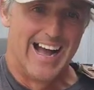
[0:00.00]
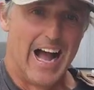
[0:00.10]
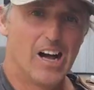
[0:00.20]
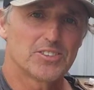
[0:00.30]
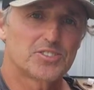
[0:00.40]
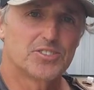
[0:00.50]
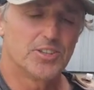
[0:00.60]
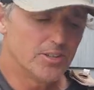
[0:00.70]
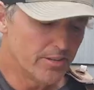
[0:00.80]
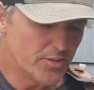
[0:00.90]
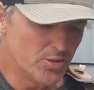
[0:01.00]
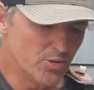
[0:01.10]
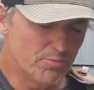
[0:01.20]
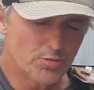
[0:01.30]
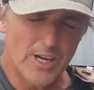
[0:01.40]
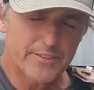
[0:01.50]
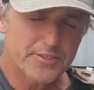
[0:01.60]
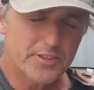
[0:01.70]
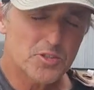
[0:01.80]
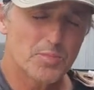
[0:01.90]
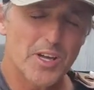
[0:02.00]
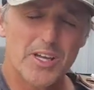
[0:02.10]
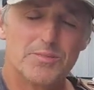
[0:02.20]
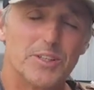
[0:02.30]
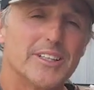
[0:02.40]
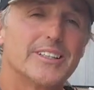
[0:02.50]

I'll serve you breakfast, baby,